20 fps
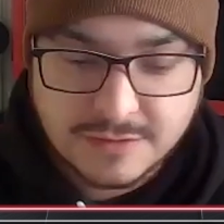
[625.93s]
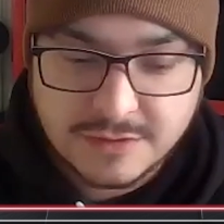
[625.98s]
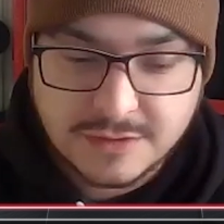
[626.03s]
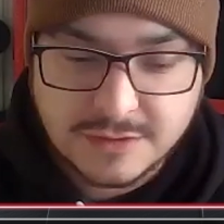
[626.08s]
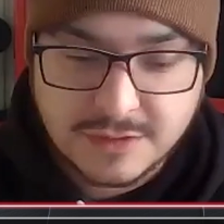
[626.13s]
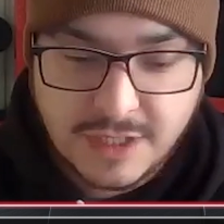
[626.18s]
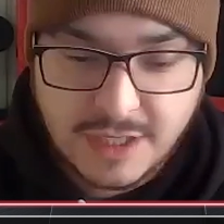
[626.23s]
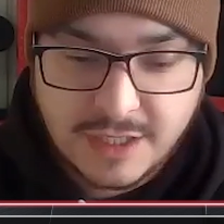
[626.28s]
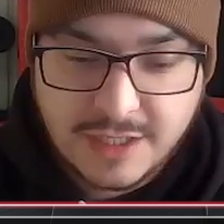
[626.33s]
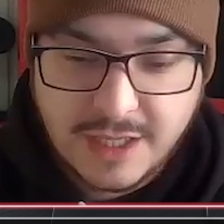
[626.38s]

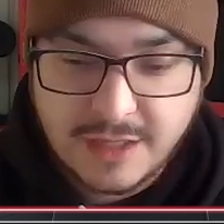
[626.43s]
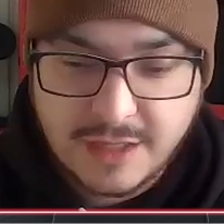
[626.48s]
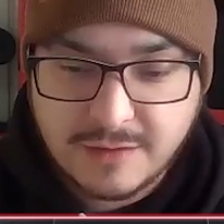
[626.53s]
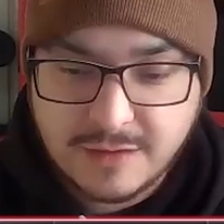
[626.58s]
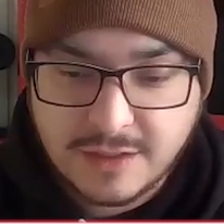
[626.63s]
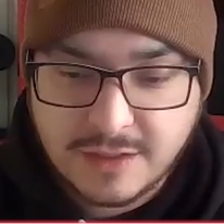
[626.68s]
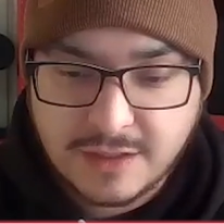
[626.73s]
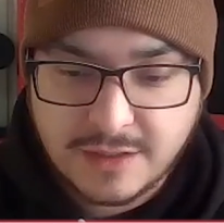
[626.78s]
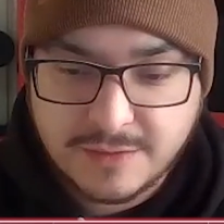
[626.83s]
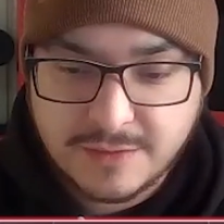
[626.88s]
to get that
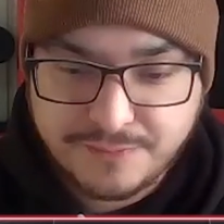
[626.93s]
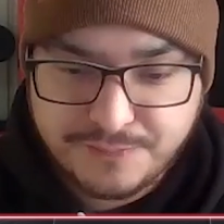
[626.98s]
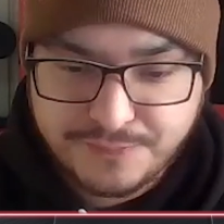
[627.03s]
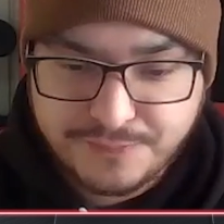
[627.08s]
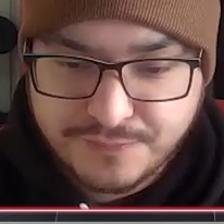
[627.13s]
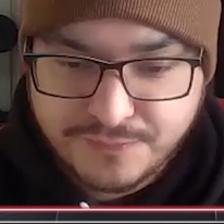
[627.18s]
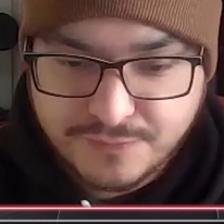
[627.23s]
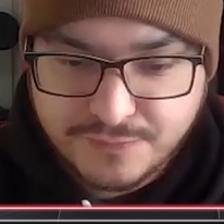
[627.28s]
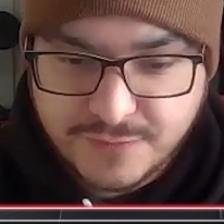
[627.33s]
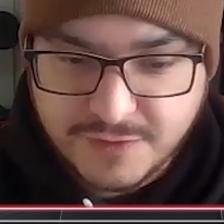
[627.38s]
the
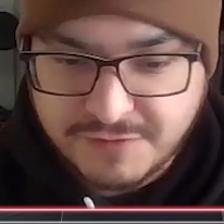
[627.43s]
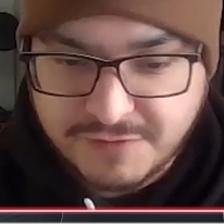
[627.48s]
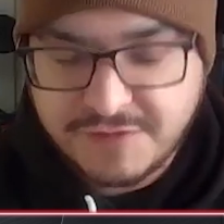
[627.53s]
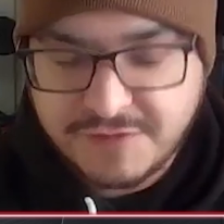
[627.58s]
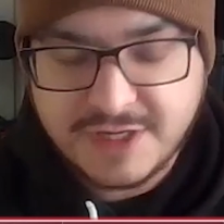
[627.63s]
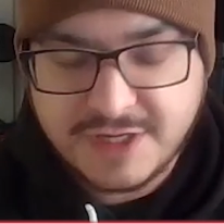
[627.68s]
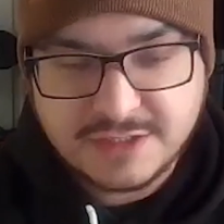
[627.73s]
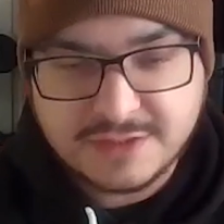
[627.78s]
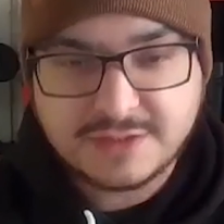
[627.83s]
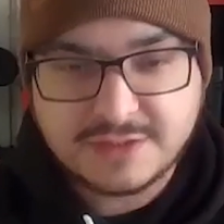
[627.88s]

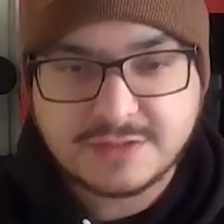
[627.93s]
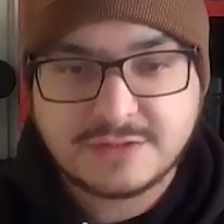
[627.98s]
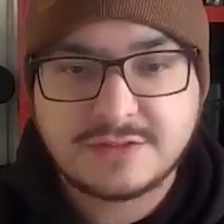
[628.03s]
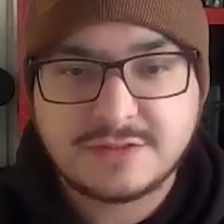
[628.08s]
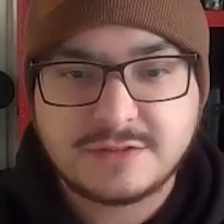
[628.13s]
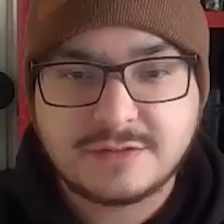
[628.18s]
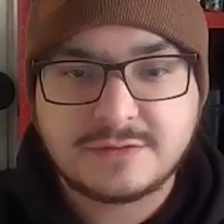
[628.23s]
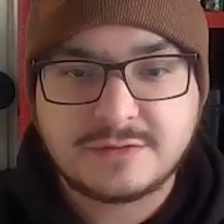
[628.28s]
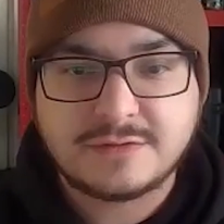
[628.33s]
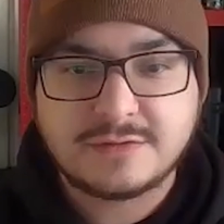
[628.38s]
funds
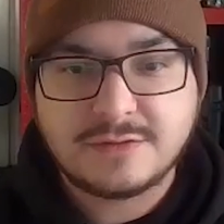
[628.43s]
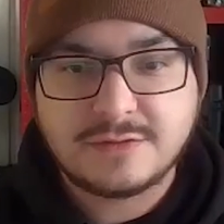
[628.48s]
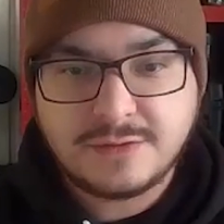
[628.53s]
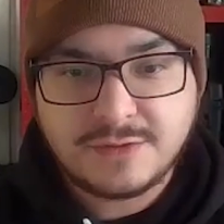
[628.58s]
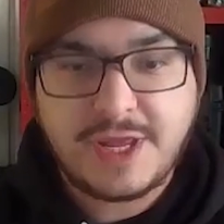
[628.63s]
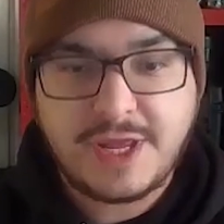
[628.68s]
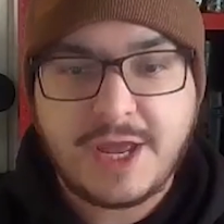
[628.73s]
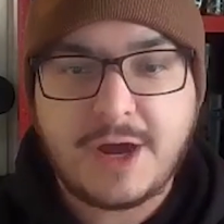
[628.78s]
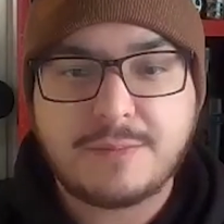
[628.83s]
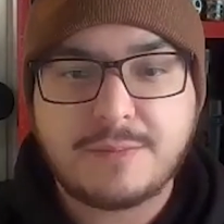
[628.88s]
to
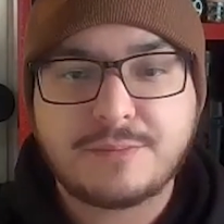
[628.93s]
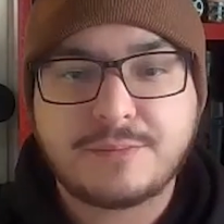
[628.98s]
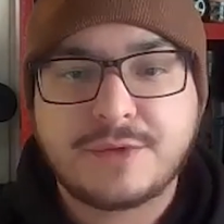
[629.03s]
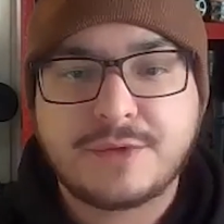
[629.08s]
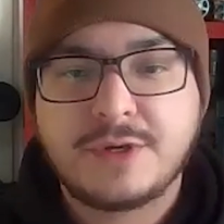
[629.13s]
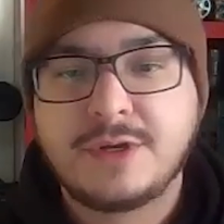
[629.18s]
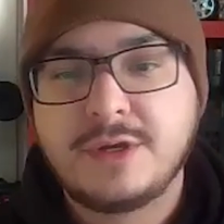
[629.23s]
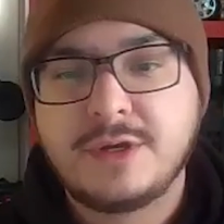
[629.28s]
do the album.